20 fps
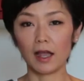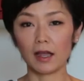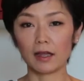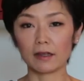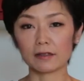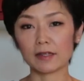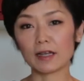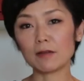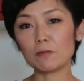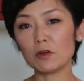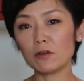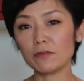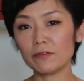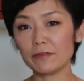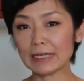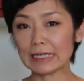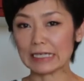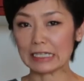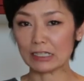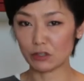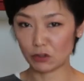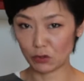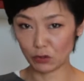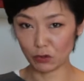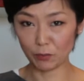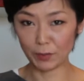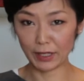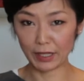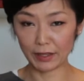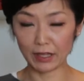Some of my guests told
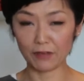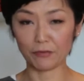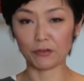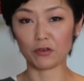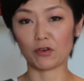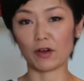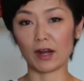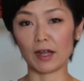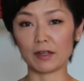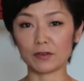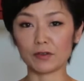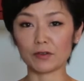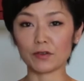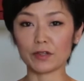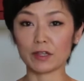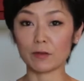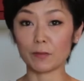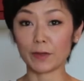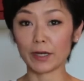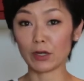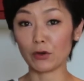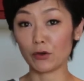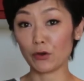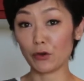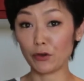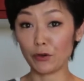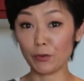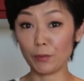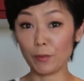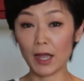me they tried sushi back
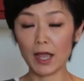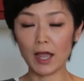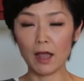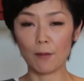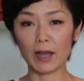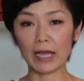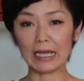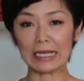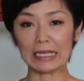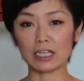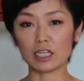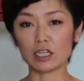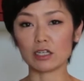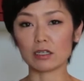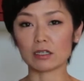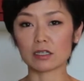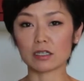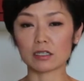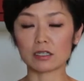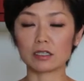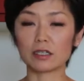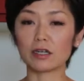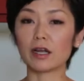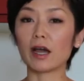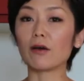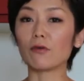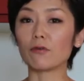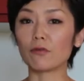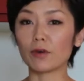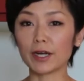home, but it didn't turn
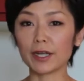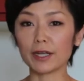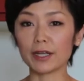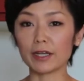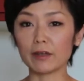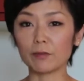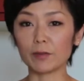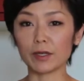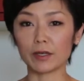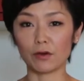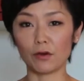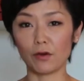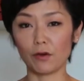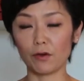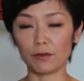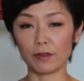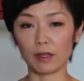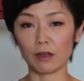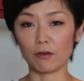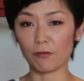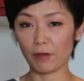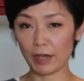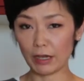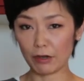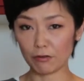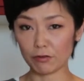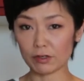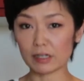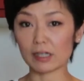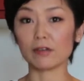out right because they
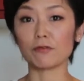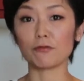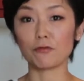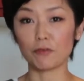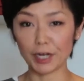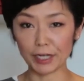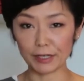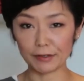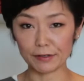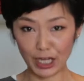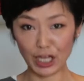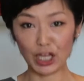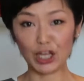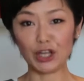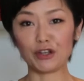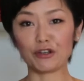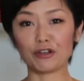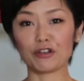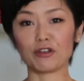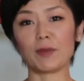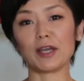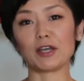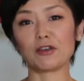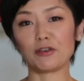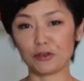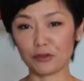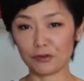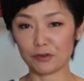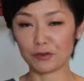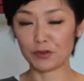failed in rice. To make
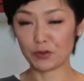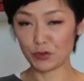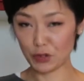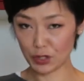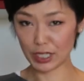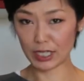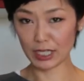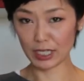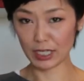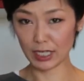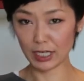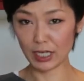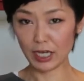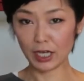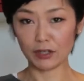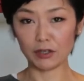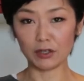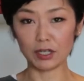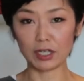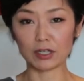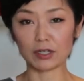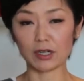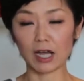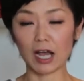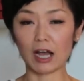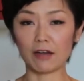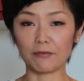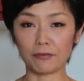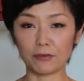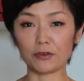good sushi, you need to
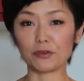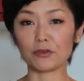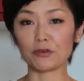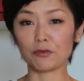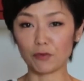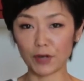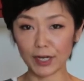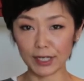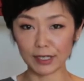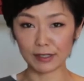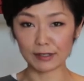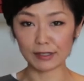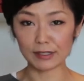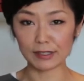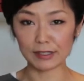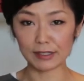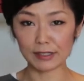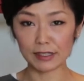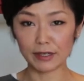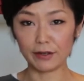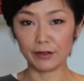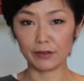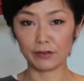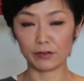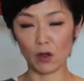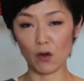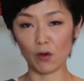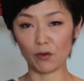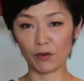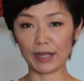have good rice.
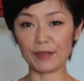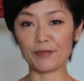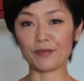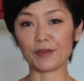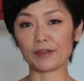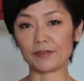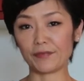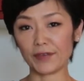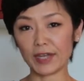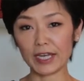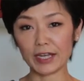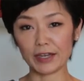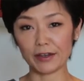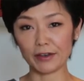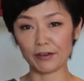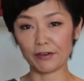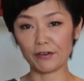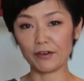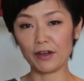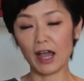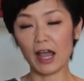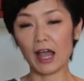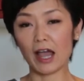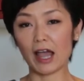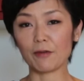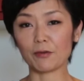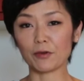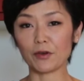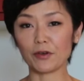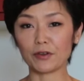So, in this video,
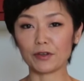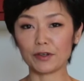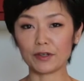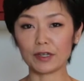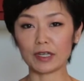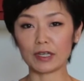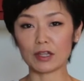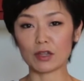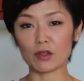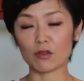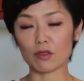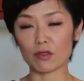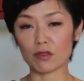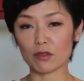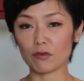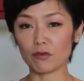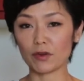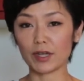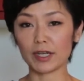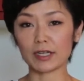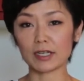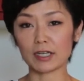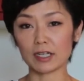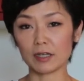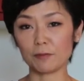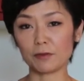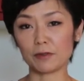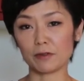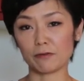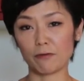I'm going to teach you 3
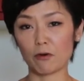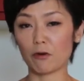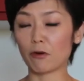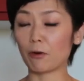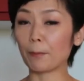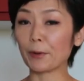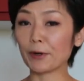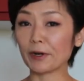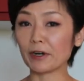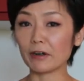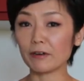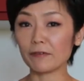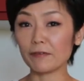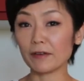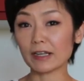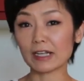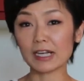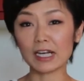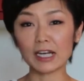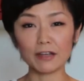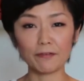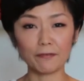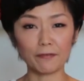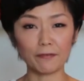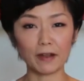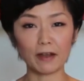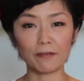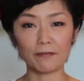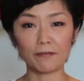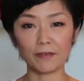tips for perfectly
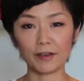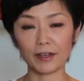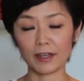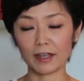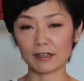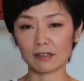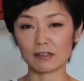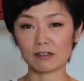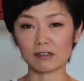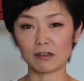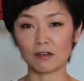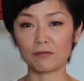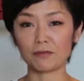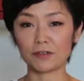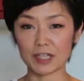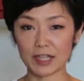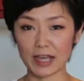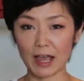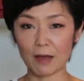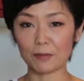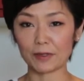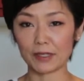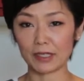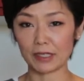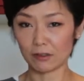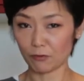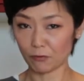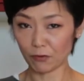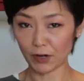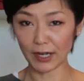fluffy and soft
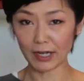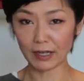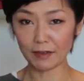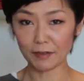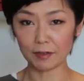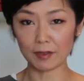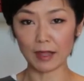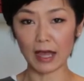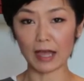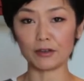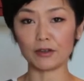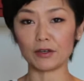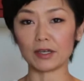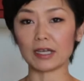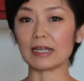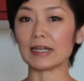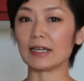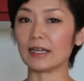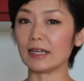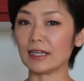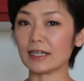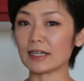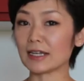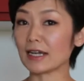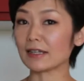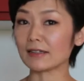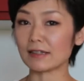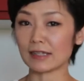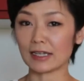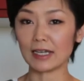Japanese rice that you can eat
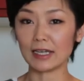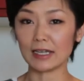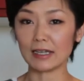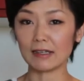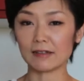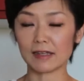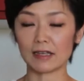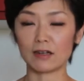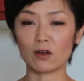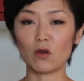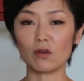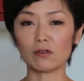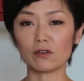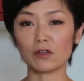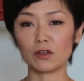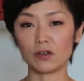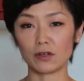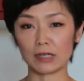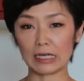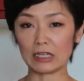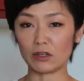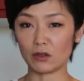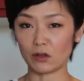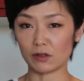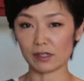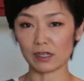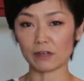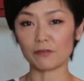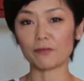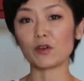as is, and also you can
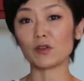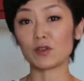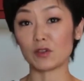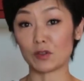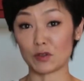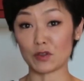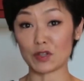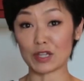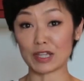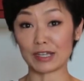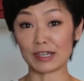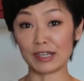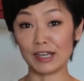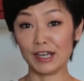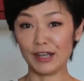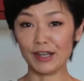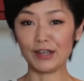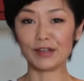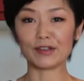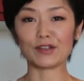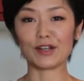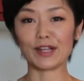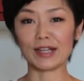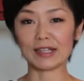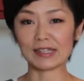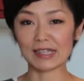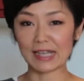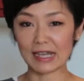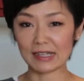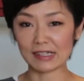use it for sushi. So let's
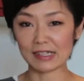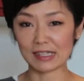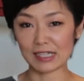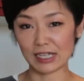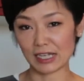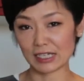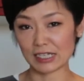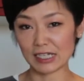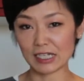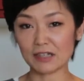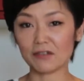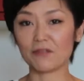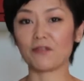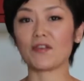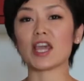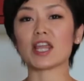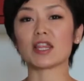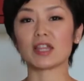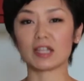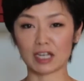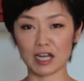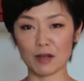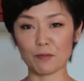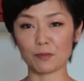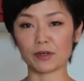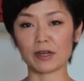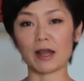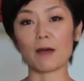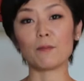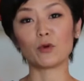get started with
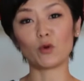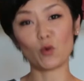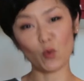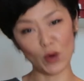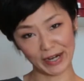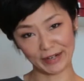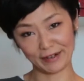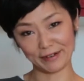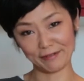tip number 1.